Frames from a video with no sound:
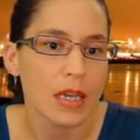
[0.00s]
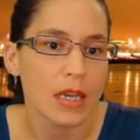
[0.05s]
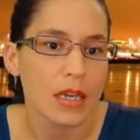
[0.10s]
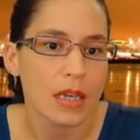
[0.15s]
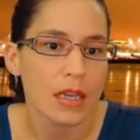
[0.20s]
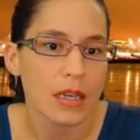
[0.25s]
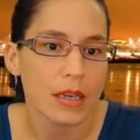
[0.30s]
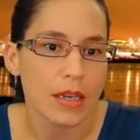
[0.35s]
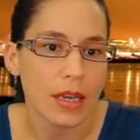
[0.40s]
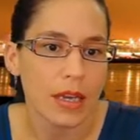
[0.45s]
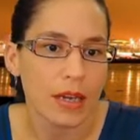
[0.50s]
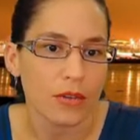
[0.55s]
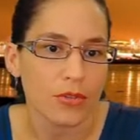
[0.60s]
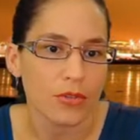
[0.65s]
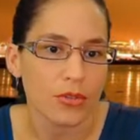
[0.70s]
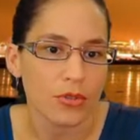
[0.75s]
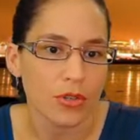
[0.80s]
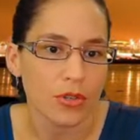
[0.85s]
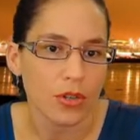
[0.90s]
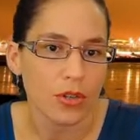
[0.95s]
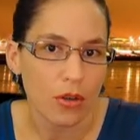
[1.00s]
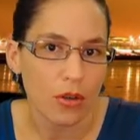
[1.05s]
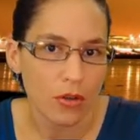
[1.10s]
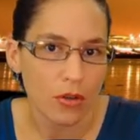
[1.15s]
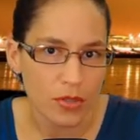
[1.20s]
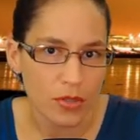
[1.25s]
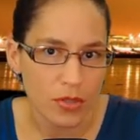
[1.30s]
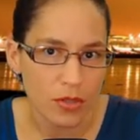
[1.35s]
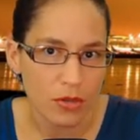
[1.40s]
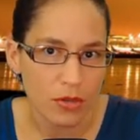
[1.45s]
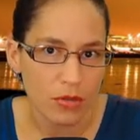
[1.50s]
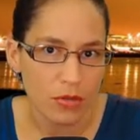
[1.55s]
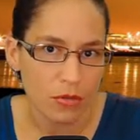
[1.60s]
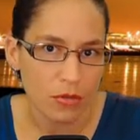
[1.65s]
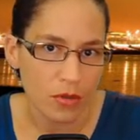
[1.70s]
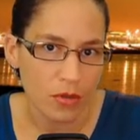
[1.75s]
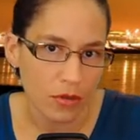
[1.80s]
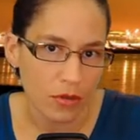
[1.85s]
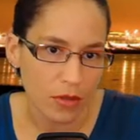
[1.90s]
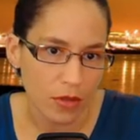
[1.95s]
Now you could
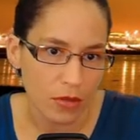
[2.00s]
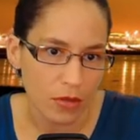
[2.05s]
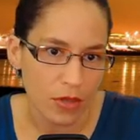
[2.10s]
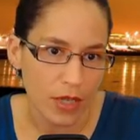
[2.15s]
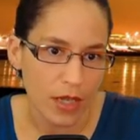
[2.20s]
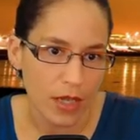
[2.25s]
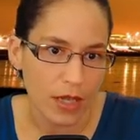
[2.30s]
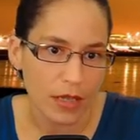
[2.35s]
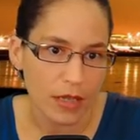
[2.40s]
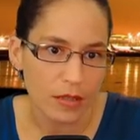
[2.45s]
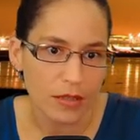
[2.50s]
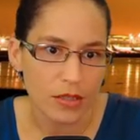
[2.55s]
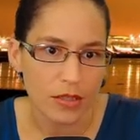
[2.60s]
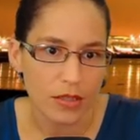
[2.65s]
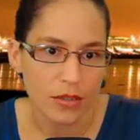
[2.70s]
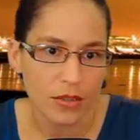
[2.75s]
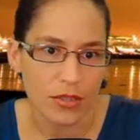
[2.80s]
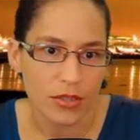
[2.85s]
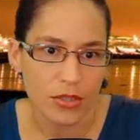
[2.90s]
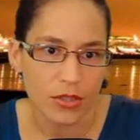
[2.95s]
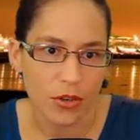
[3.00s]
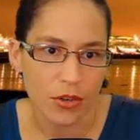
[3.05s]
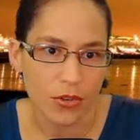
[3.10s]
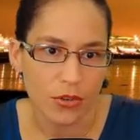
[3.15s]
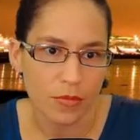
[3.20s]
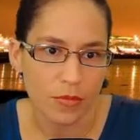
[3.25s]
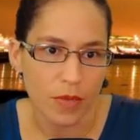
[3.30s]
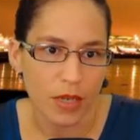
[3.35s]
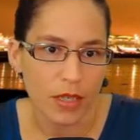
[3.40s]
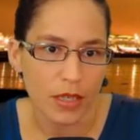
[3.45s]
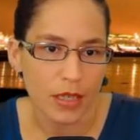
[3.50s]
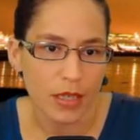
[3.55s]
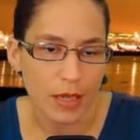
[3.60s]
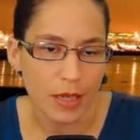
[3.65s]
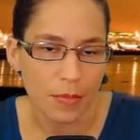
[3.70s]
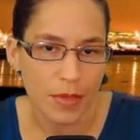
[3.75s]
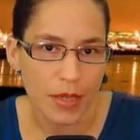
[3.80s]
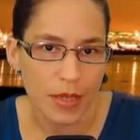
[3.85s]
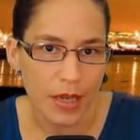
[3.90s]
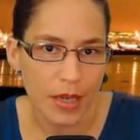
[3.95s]
also locate the Stardew modding
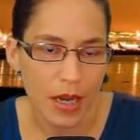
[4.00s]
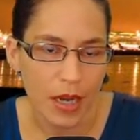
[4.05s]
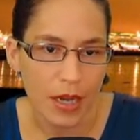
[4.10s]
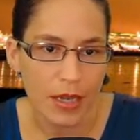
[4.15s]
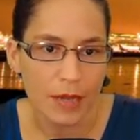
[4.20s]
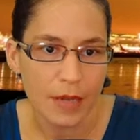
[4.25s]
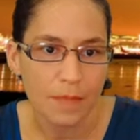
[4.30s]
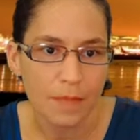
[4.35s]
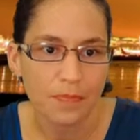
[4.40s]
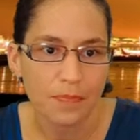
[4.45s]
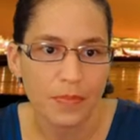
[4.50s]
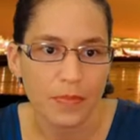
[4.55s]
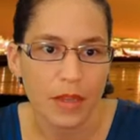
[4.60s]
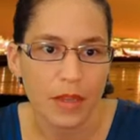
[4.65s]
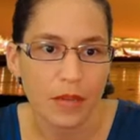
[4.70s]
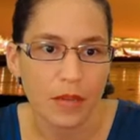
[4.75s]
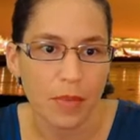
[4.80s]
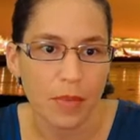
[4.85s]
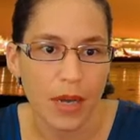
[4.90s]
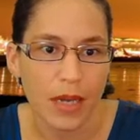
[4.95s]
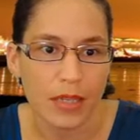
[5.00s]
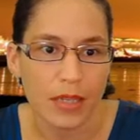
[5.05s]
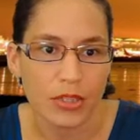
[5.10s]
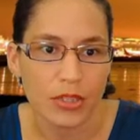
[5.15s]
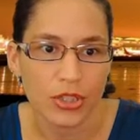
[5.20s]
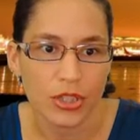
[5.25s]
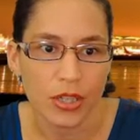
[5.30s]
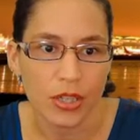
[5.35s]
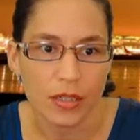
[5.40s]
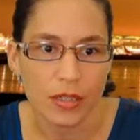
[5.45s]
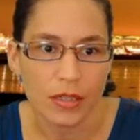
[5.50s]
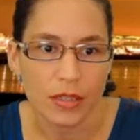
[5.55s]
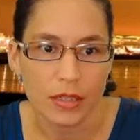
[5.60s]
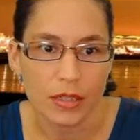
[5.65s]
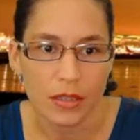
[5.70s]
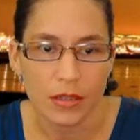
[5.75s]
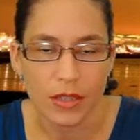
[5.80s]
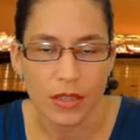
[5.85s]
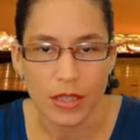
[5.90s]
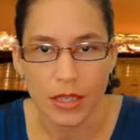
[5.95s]
API by just
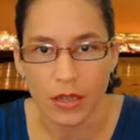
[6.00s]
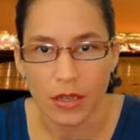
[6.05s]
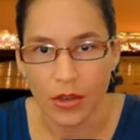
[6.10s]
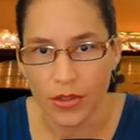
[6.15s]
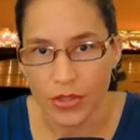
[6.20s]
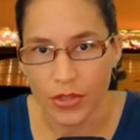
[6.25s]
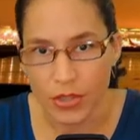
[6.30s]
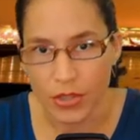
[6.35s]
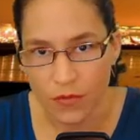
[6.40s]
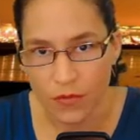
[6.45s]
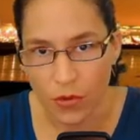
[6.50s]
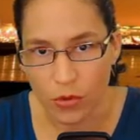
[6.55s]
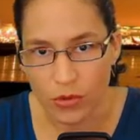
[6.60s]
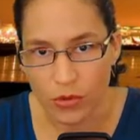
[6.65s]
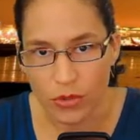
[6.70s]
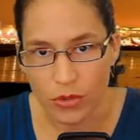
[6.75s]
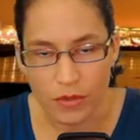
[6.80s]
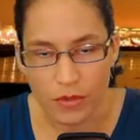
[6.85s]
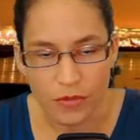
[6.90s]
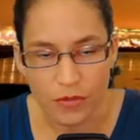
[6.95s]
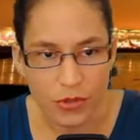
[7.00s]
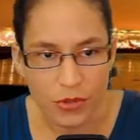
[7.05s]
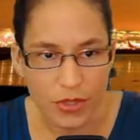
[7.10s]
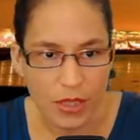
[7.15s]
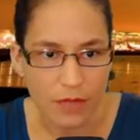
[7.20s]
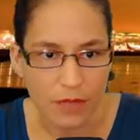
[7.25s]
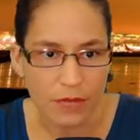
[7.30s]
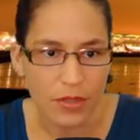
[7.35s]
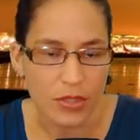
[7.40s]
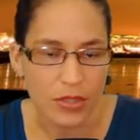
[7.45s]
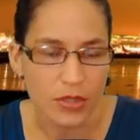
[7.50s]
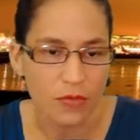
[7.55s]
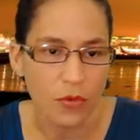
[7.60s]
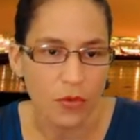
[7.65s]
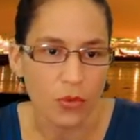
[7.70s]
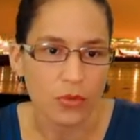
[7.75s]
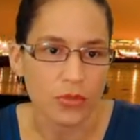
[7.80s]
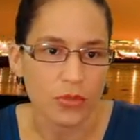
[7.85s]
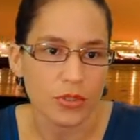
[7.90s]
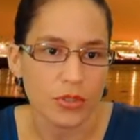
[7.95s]
clicking on this folder if you save this
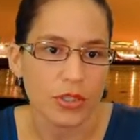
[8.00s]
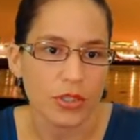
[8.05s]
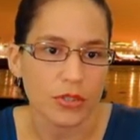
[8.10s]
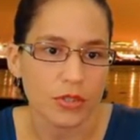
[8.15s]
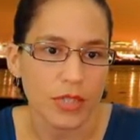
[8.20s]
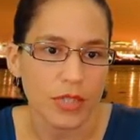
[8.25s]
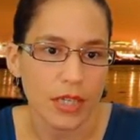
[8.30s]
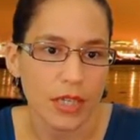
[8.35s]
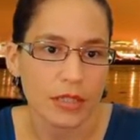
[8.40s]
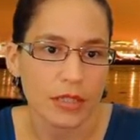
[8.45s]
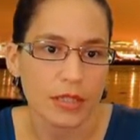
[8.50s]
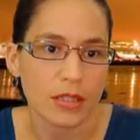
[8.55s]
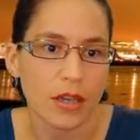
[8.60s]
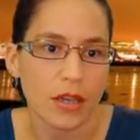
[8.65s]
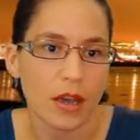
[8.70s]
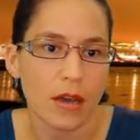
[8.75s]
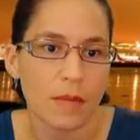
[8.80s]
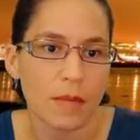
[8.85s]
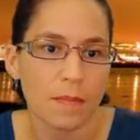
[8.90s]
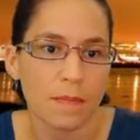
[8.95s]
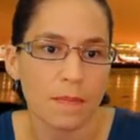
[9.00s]
folder to your desktop.